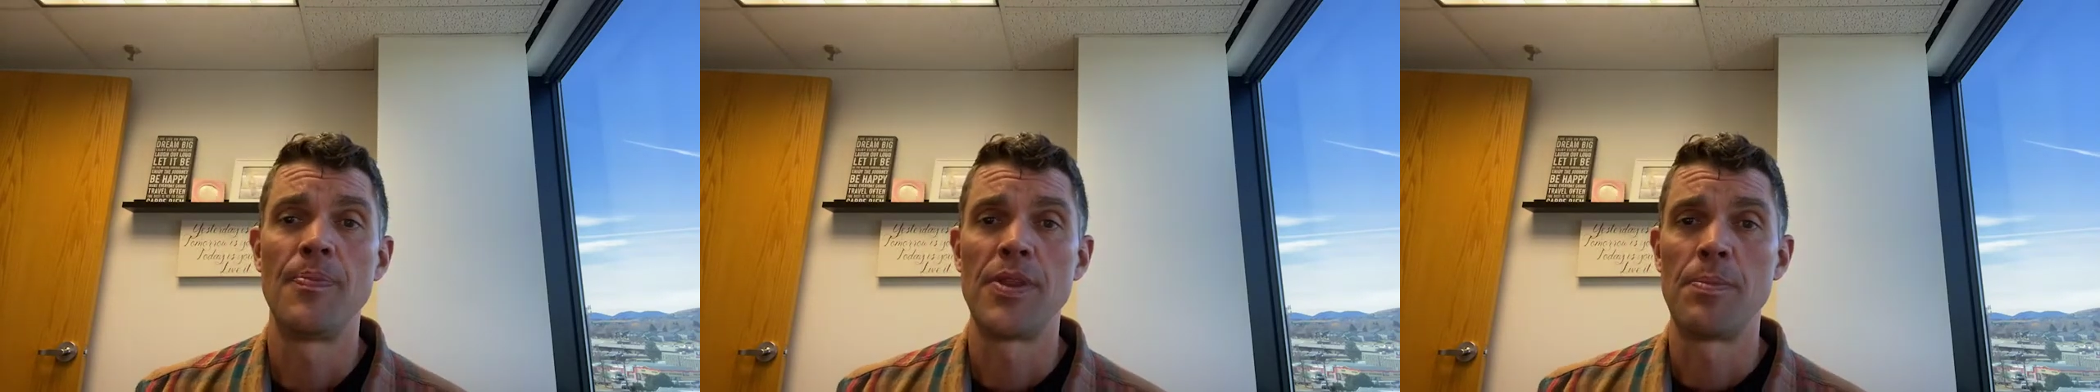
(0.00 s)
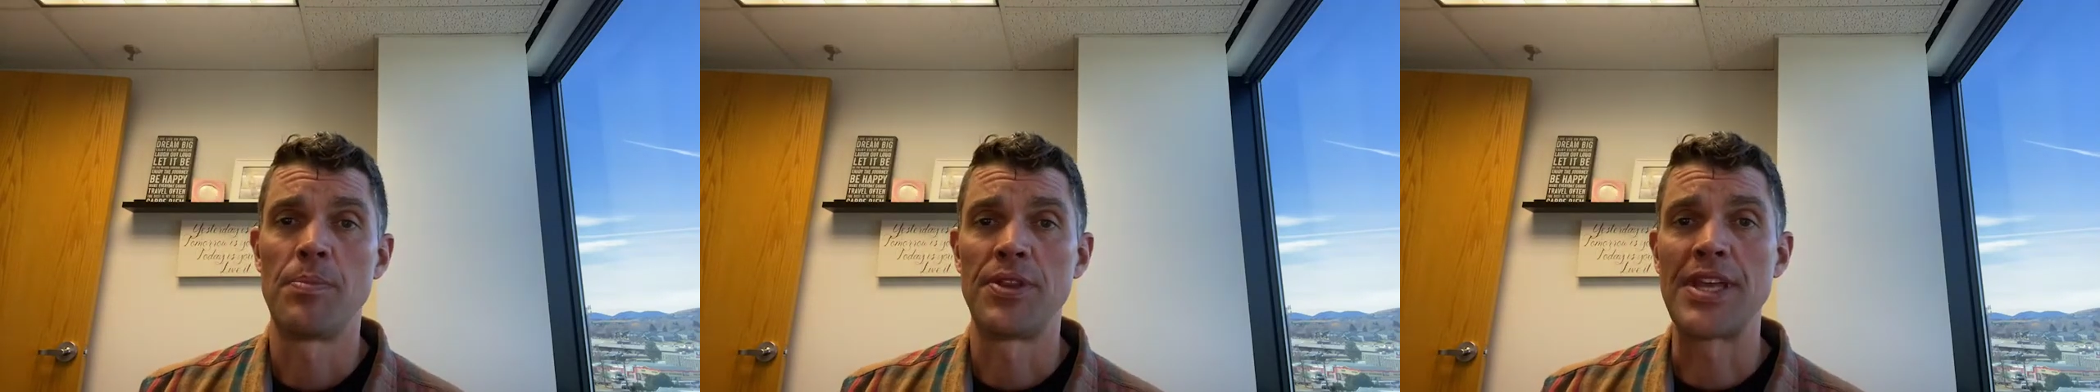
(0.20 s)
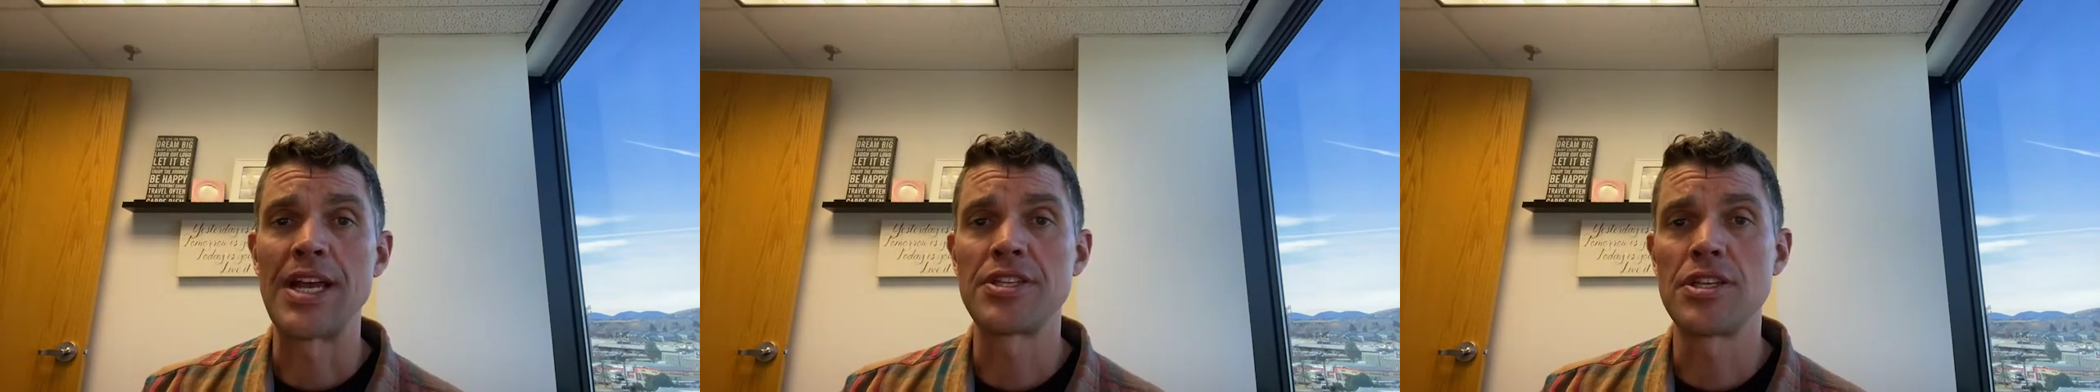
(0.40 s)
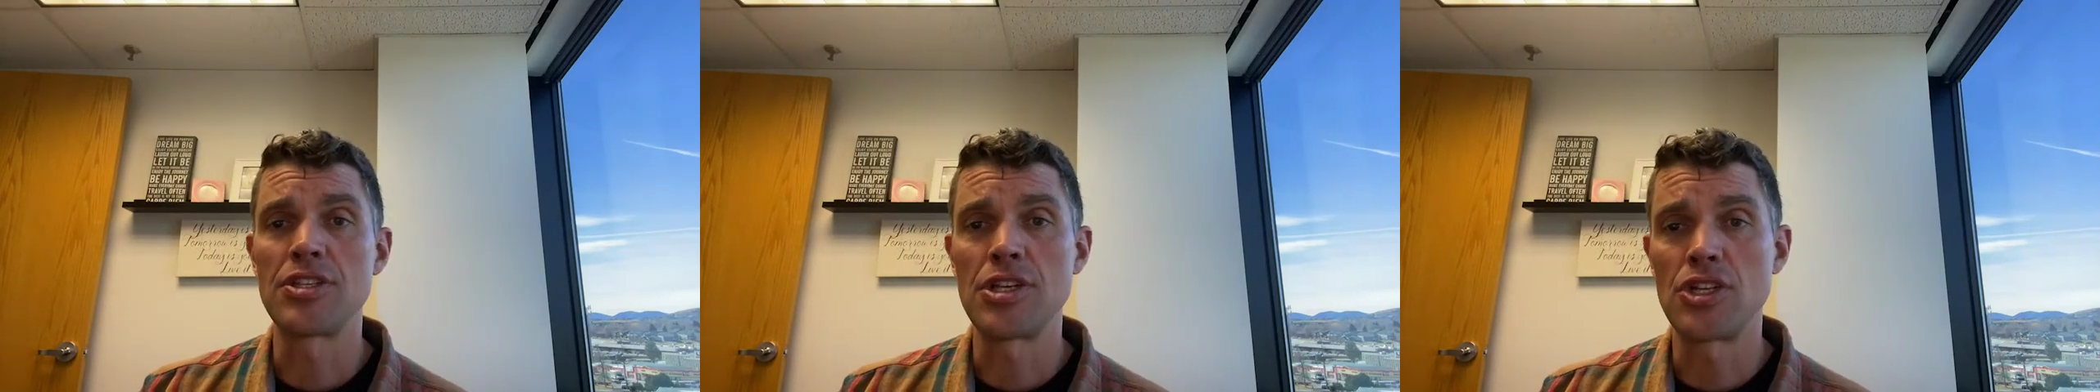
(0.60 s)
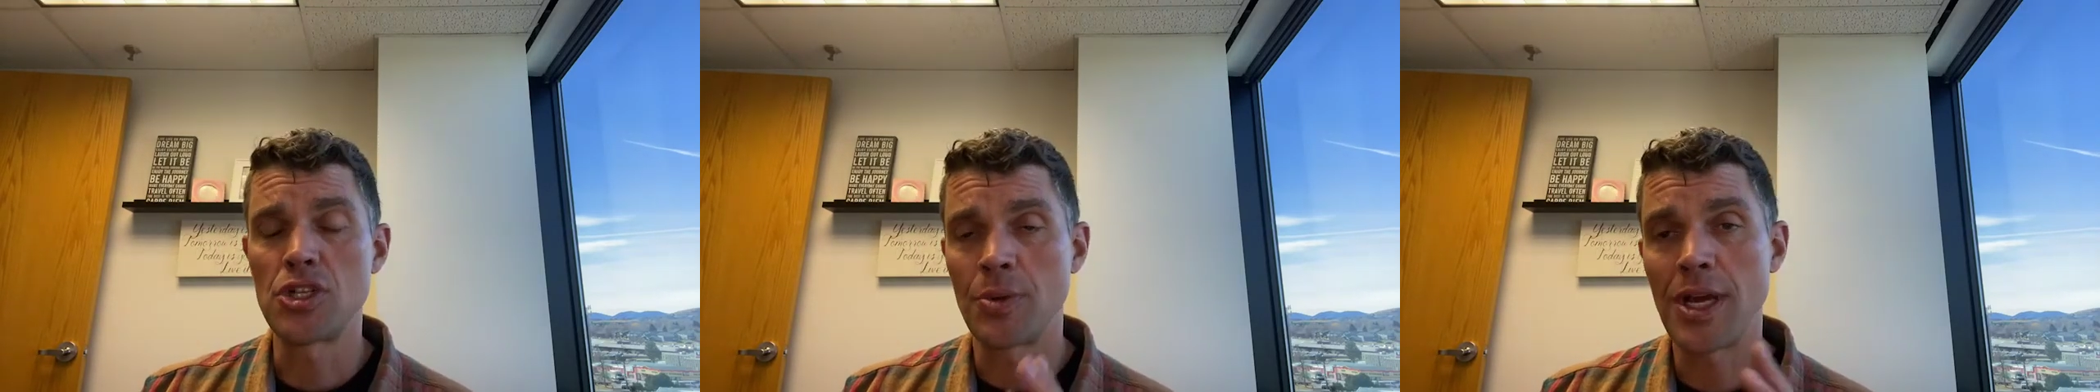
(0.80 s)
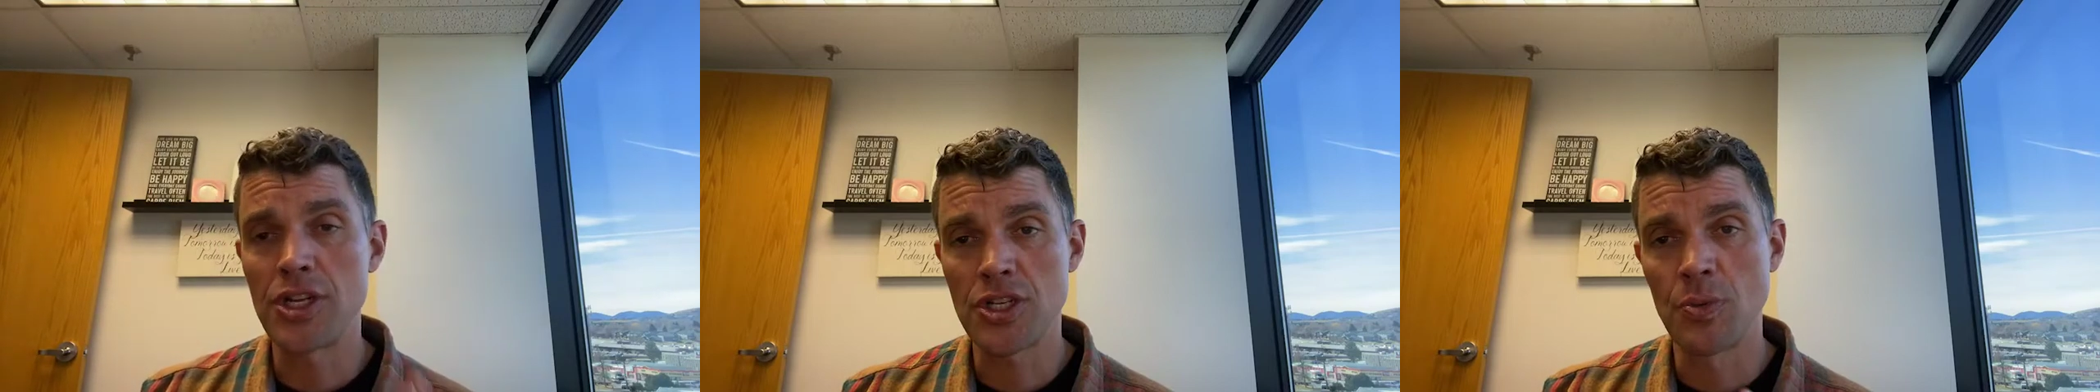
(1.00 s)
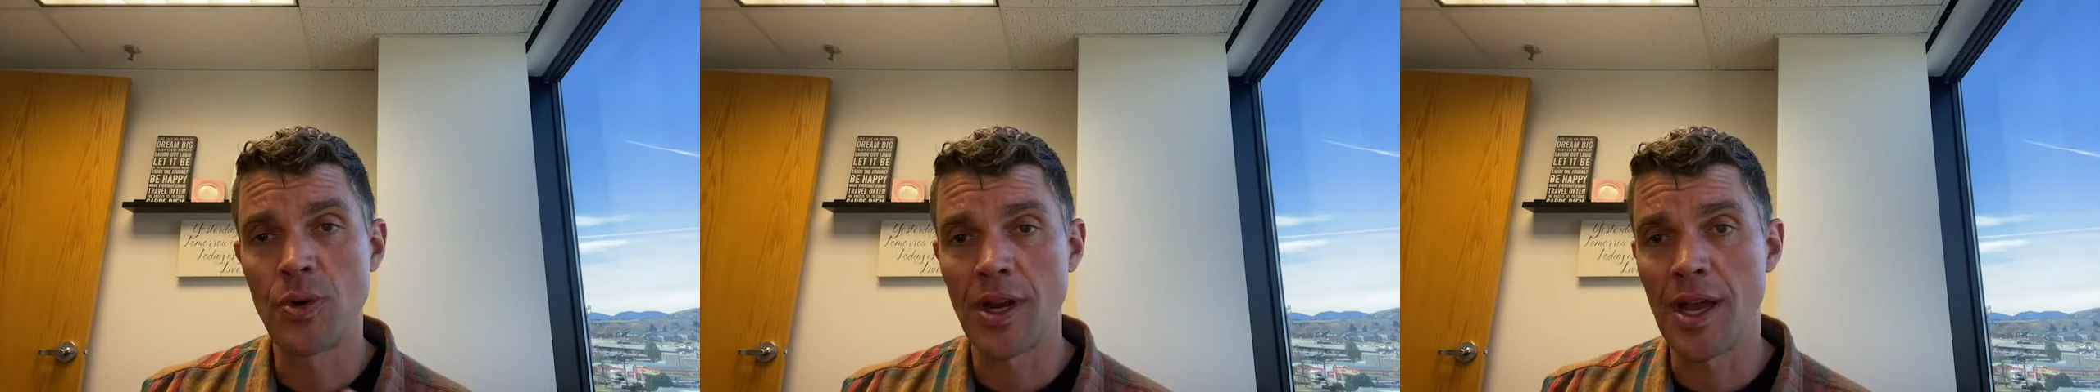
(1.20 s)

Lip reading: But that's a situation where